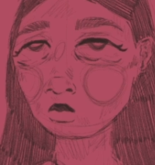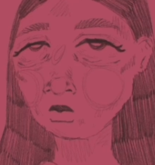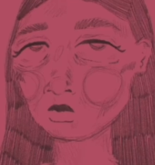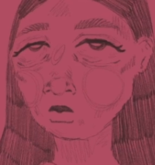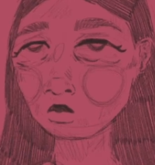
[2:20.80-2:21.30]
a
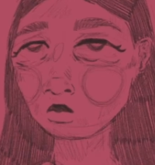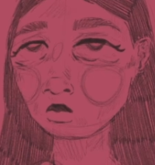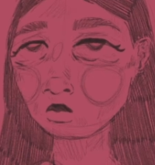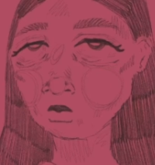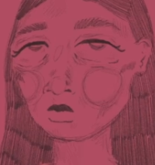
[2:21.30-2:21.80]
promise that
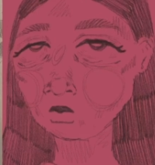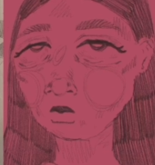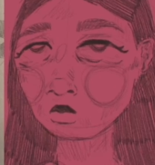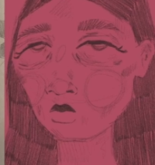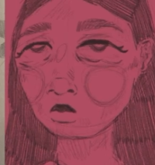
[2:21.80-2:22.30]
I'll make to
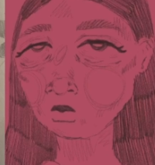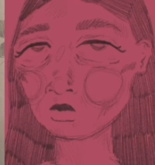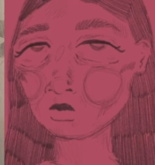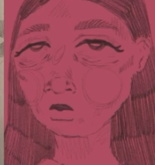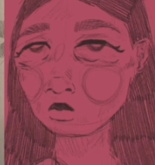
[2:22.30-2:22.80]
myself,
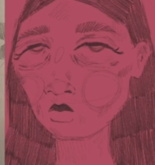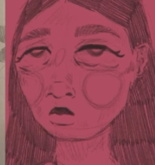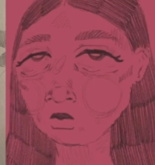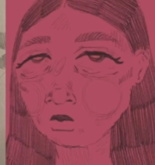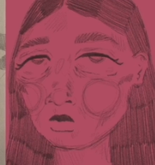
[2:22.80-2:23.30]

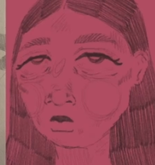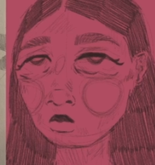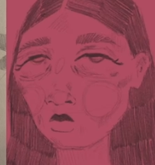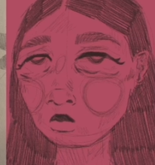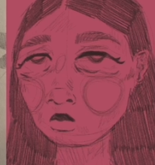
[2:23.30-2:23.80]
that I
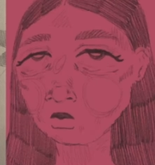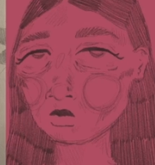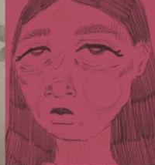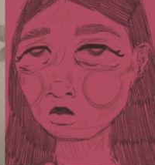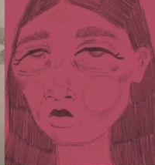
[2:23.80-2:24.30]
want to keep
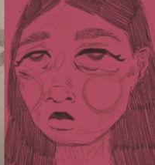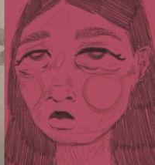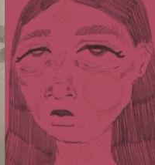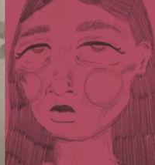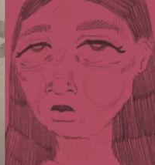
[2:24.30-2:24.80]
walking up and
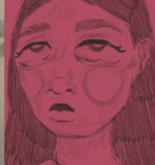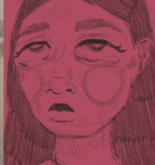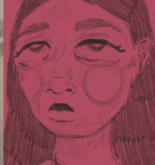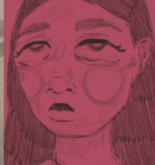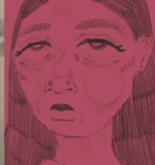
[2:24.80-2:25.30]
down that
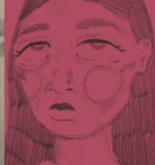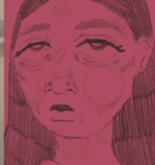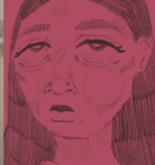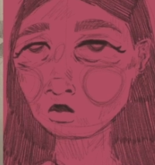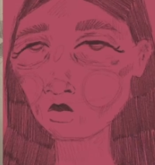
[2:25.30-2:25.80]
street,
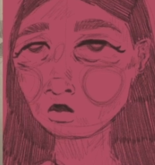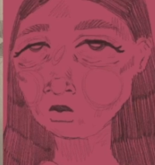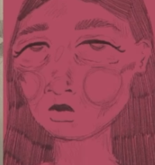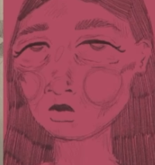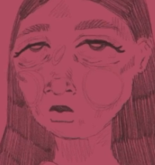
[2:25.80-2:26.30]
and I want to keep
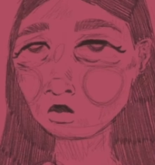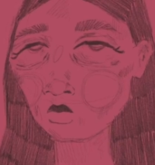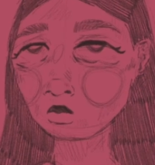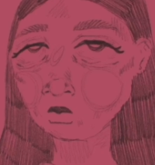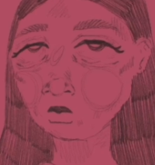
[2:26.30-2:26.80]
sitting by
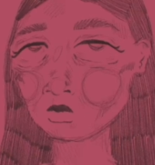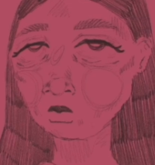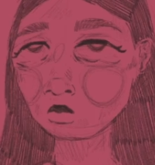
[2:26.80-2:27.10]
that window.